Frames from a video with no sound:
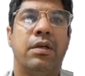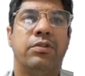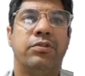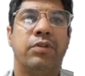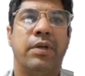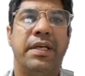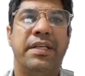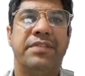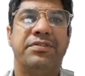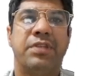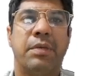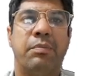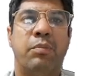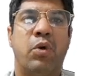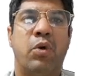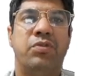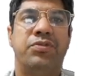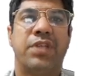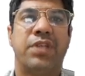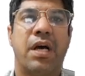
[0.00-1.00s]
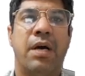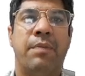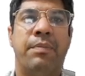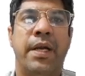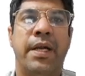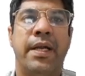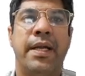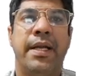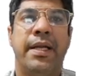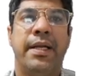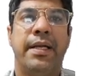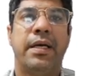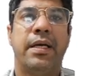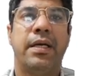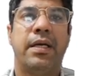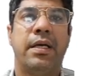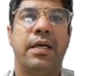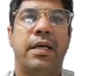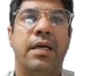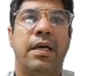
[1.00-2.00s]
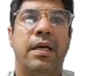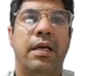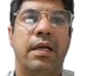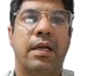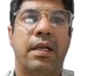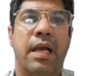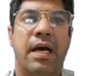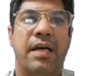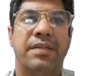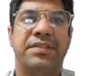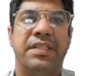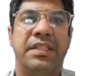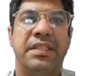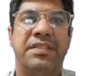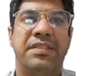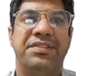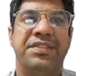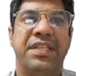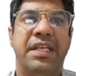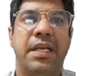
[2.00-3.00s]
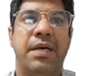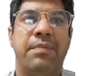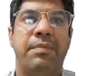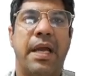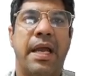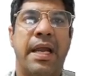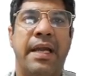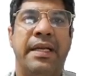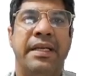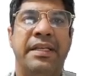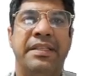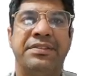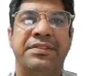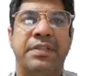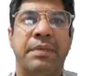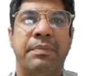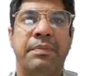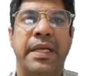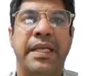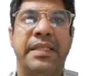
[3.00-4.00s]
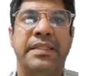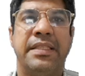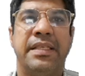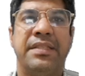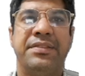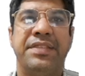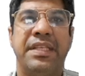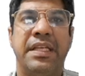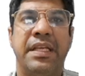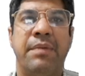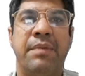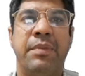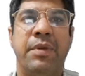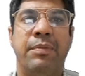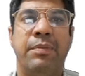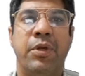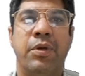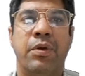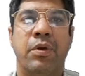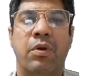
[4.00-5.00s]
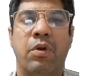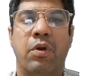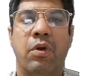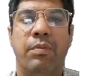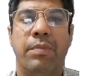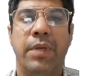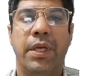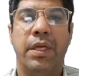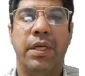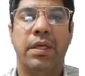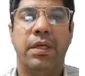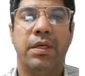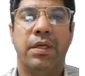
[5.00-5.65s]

So it is the most abundant class in the serum and it is the major serum immunoglobulin.